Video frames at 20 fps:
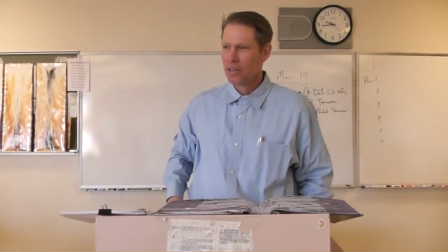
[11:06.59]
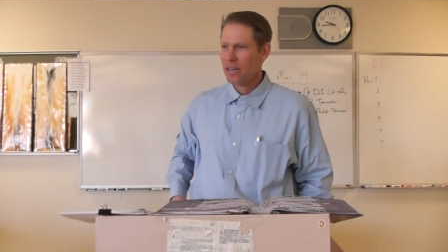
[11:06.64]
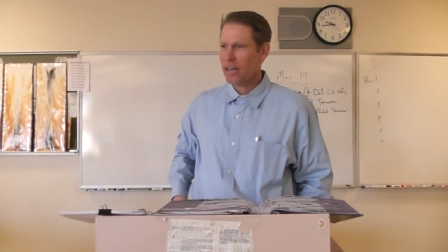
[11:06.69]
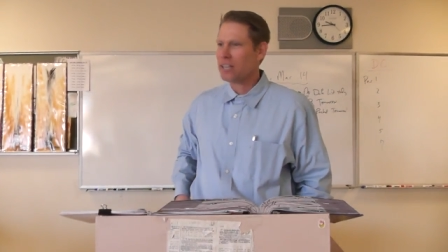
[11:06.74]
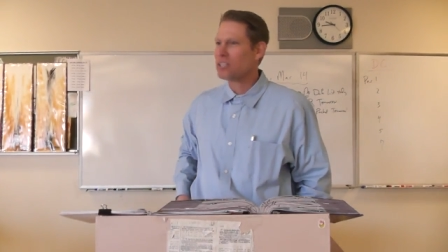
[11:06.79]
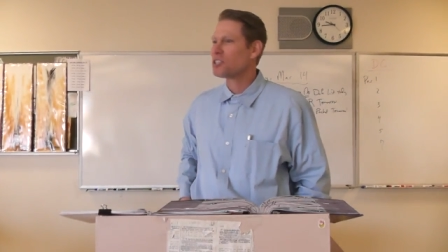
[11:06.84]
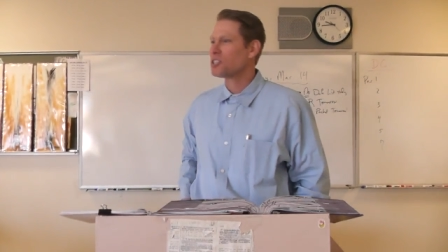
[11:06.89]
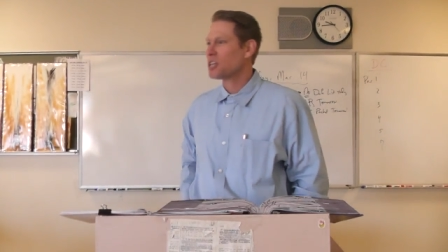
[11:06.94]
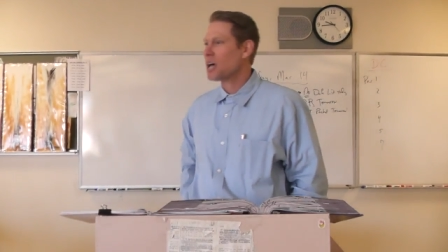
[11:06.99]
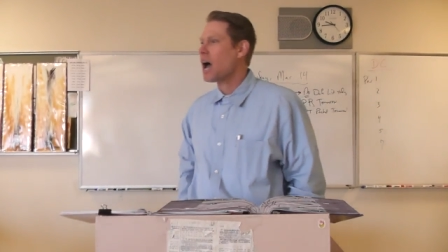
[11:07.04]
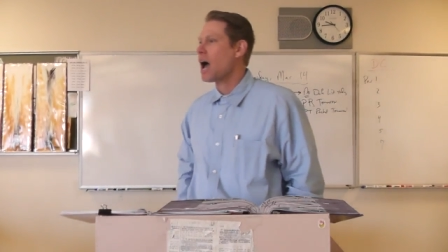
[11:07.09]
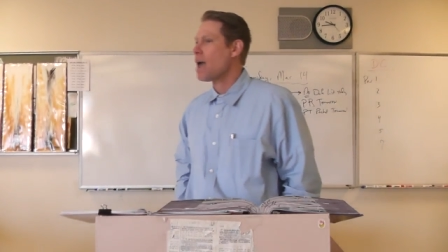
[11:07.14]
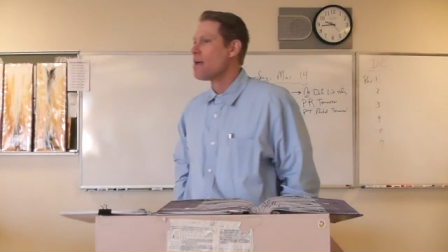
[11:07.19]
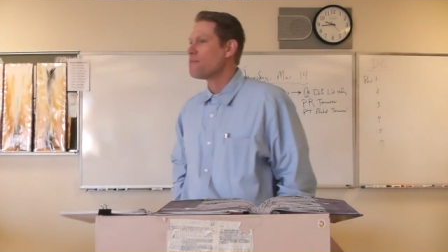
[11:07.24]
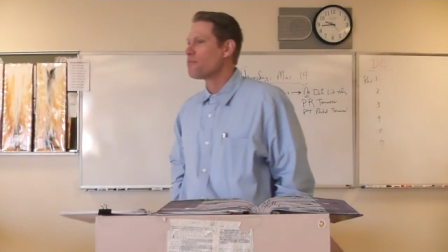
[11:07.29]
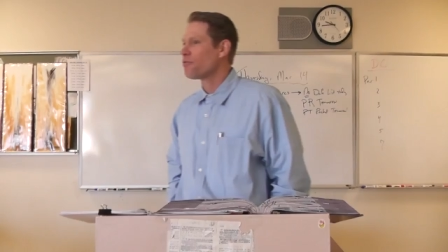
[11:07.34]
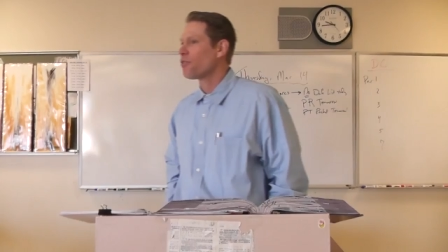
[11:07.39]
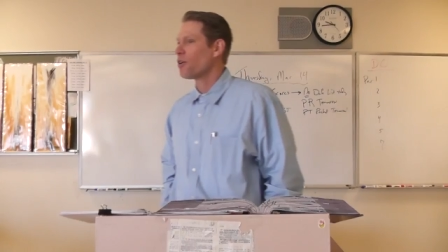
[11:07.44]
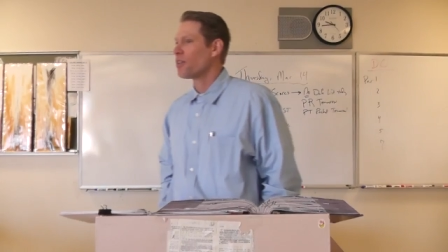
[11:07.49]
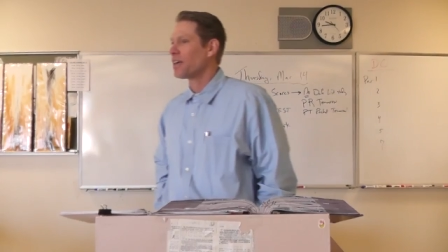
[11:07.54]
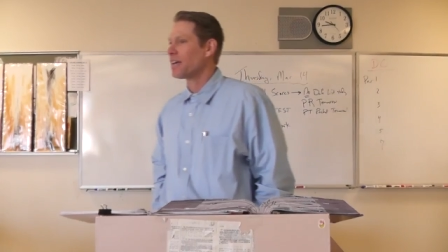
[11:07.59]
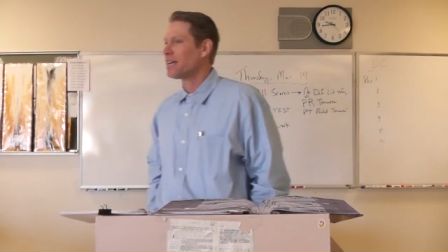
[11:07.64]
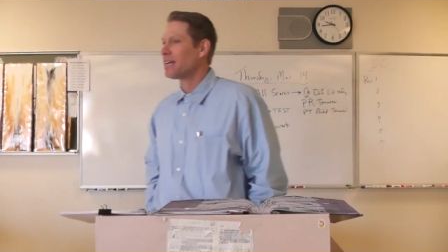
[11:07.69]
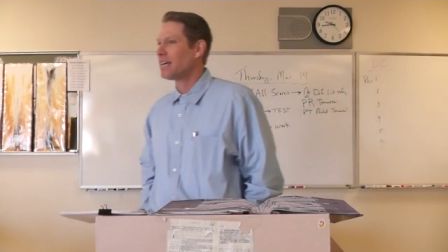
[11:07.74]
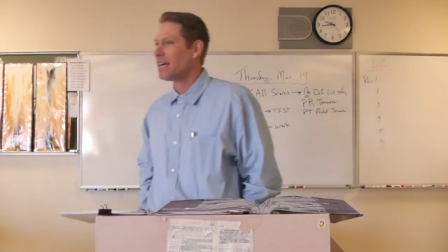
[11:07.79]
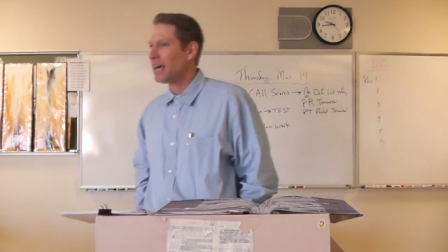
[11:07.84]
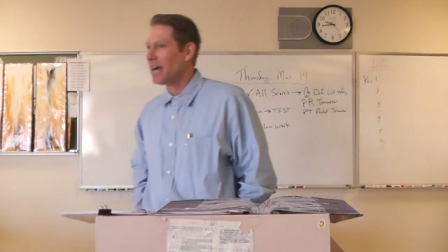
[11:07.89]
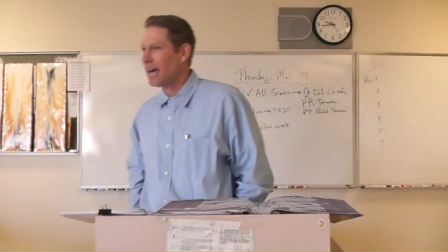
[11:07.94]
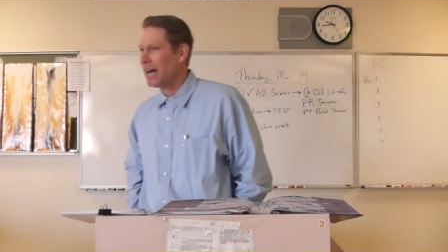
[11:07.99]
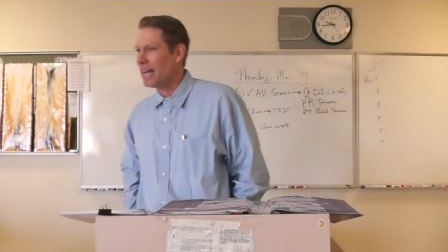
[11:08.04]
it's time for the
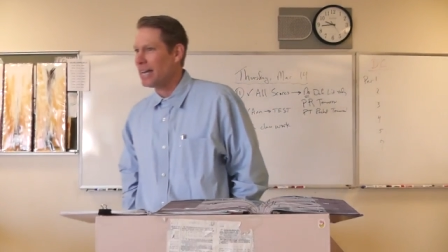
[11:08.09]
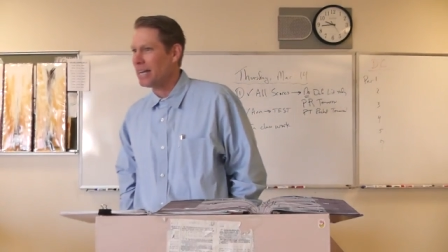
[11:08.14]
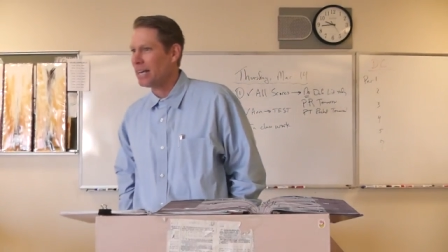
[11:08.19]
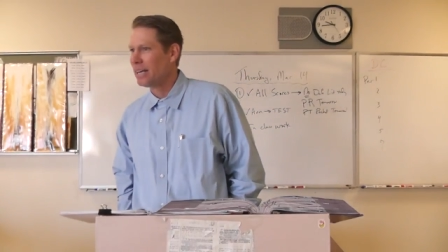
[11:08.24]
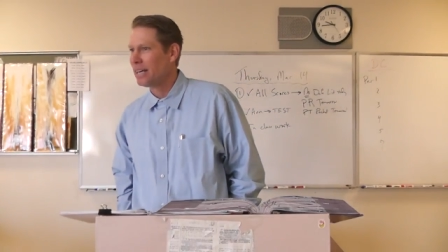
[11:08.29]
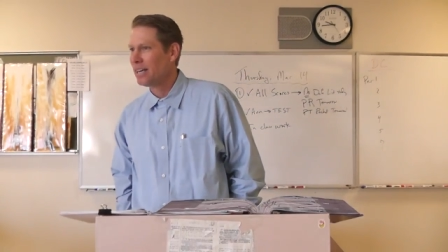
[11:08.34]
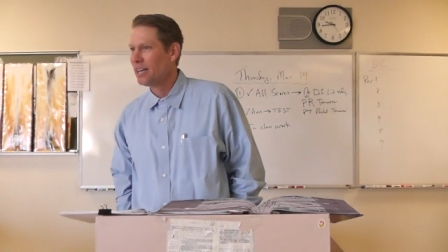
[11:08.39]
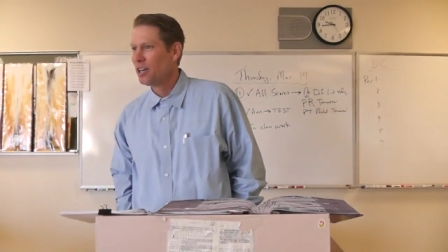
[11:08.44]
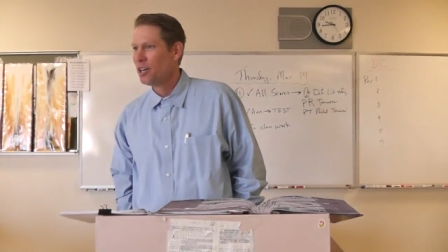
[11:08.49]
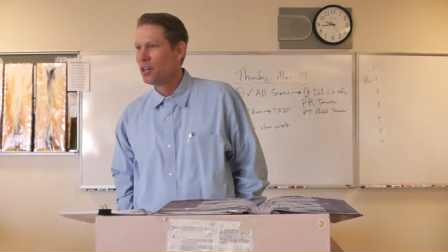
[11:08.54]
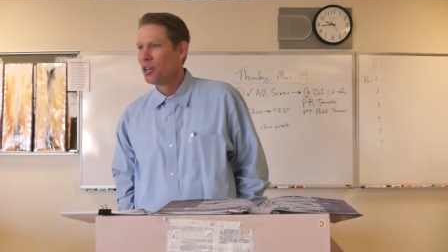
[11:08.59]
kid